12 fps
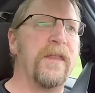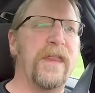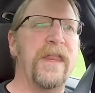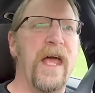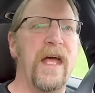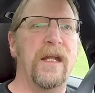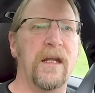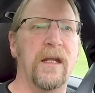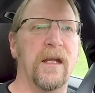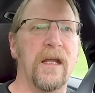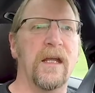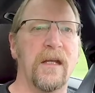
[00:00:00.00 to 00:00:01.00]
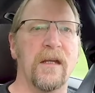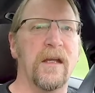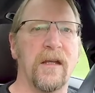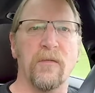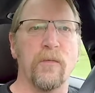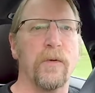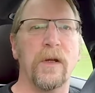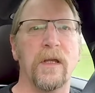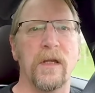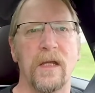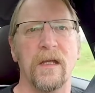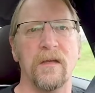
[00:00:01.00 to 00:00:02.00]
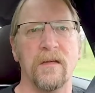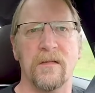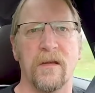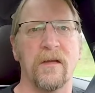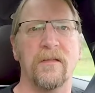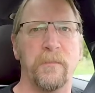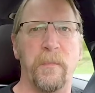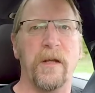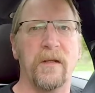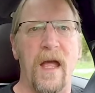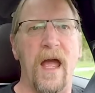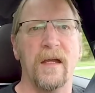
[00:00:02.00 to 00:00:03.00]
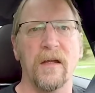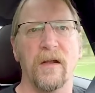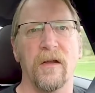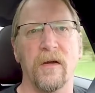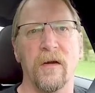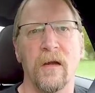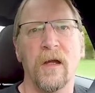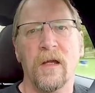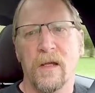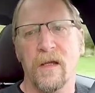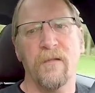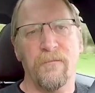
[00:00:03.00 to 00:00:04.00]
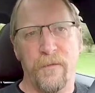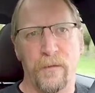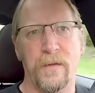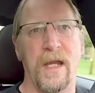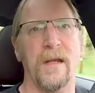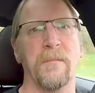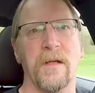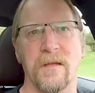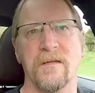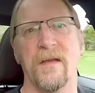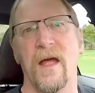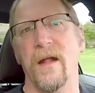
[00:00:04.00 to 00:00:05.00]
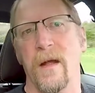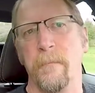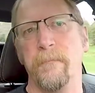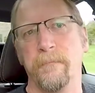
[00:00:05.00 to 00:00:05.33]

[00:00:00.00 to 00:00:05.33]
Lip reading: then it really is a spectacular infotainment setup.